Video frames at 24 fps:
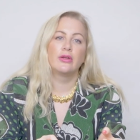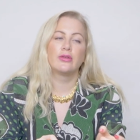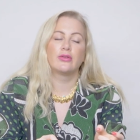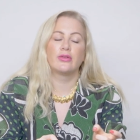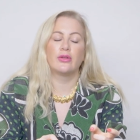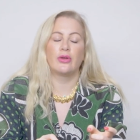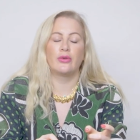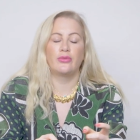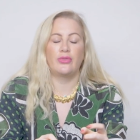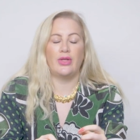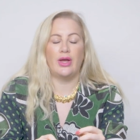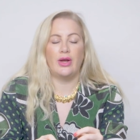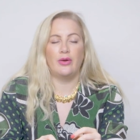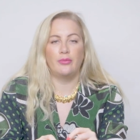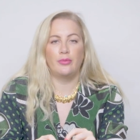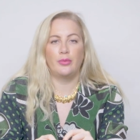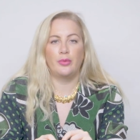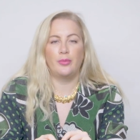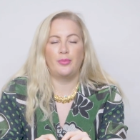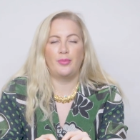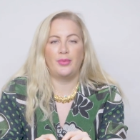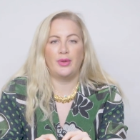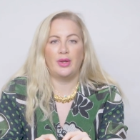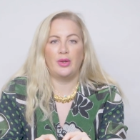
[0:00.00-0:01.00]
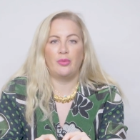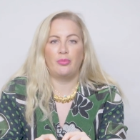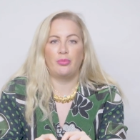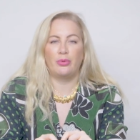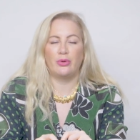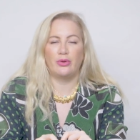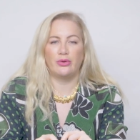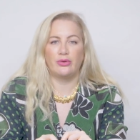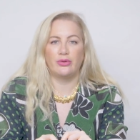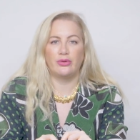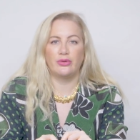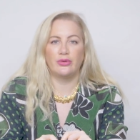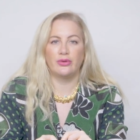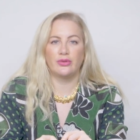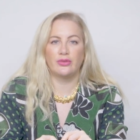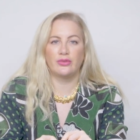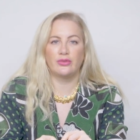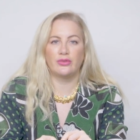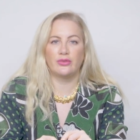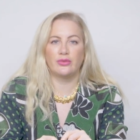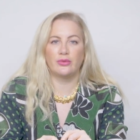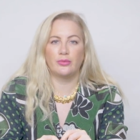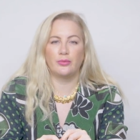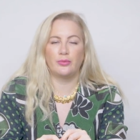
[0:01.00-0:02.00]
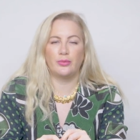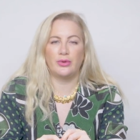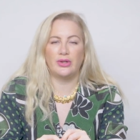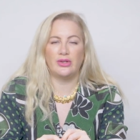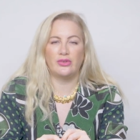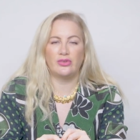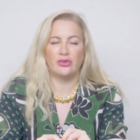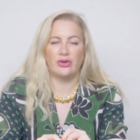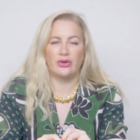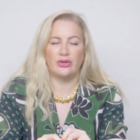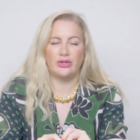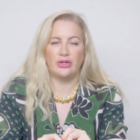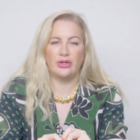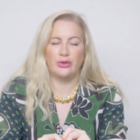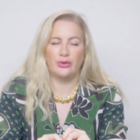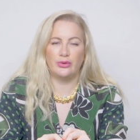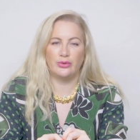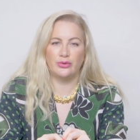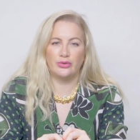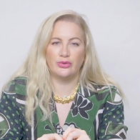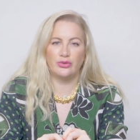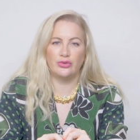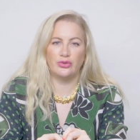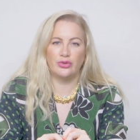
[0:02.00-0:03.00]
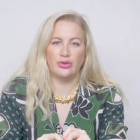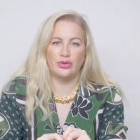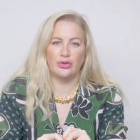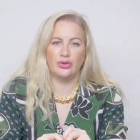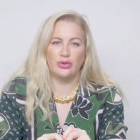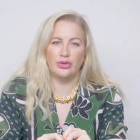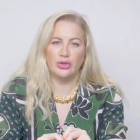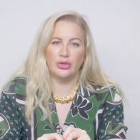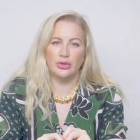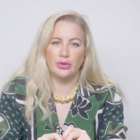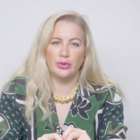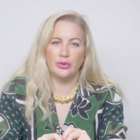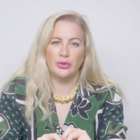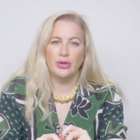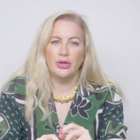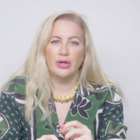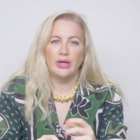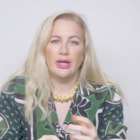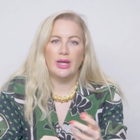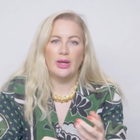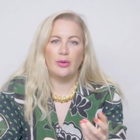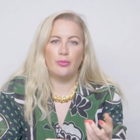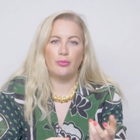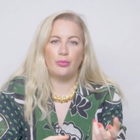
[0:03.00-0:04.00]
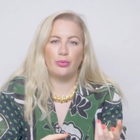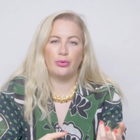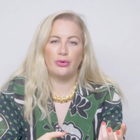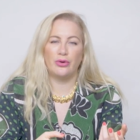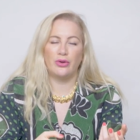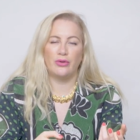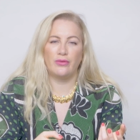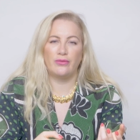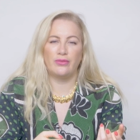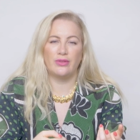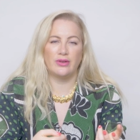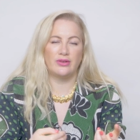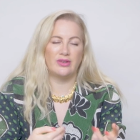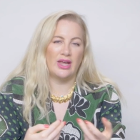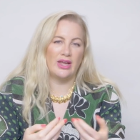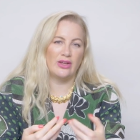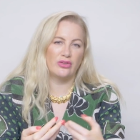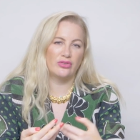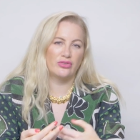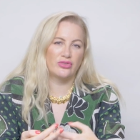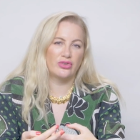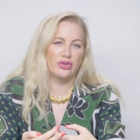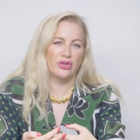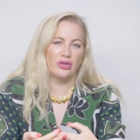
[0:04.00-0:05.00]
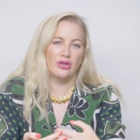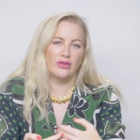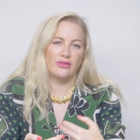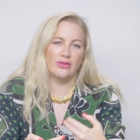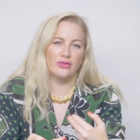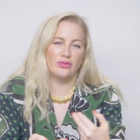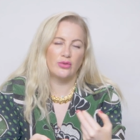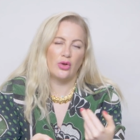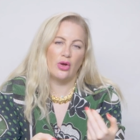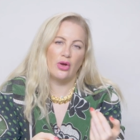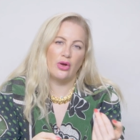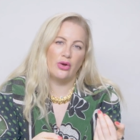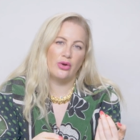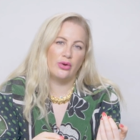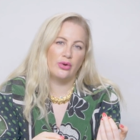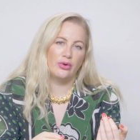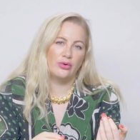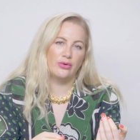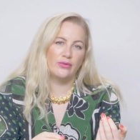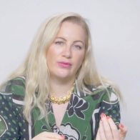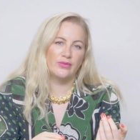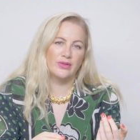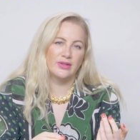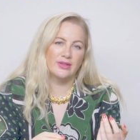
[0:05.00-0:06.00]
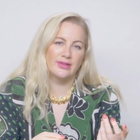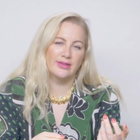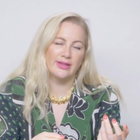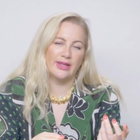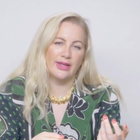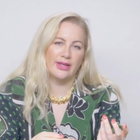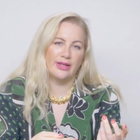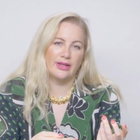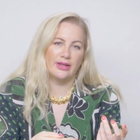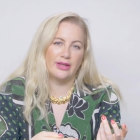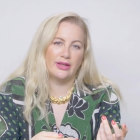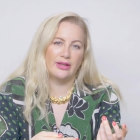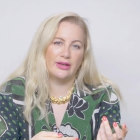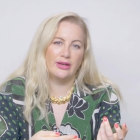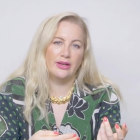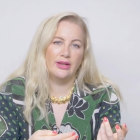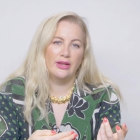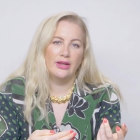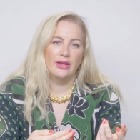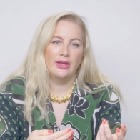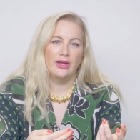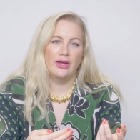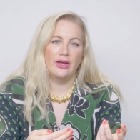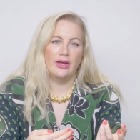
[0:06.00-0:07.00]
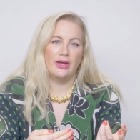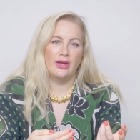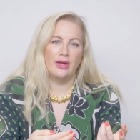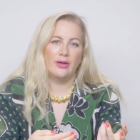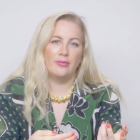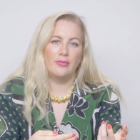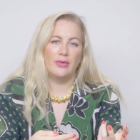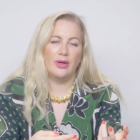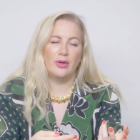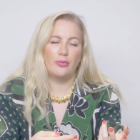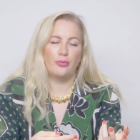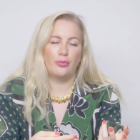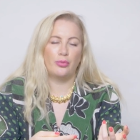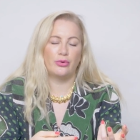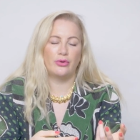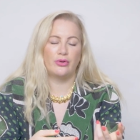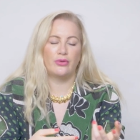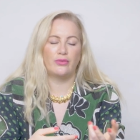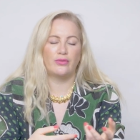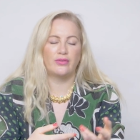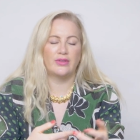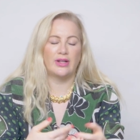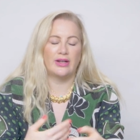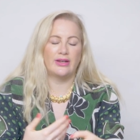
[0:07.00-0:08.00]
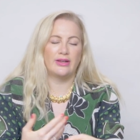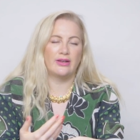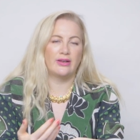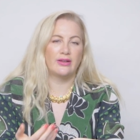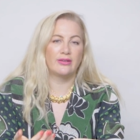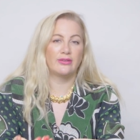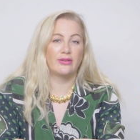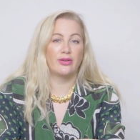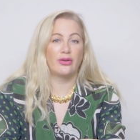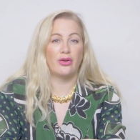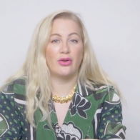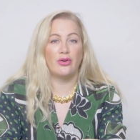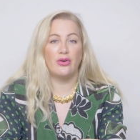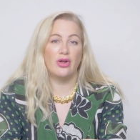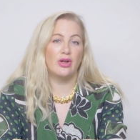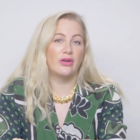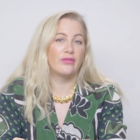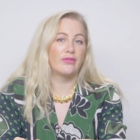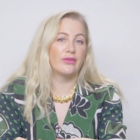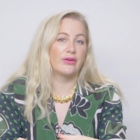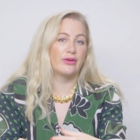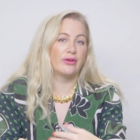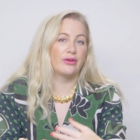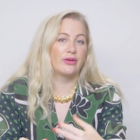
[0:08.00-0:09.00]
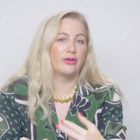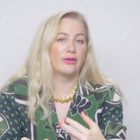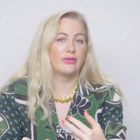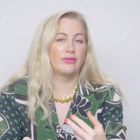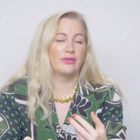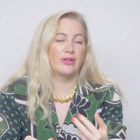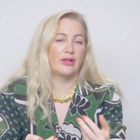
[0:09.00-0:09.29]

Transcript: So that would be products which are used to improve the texture, the tone of the skin, improve cellular turnover,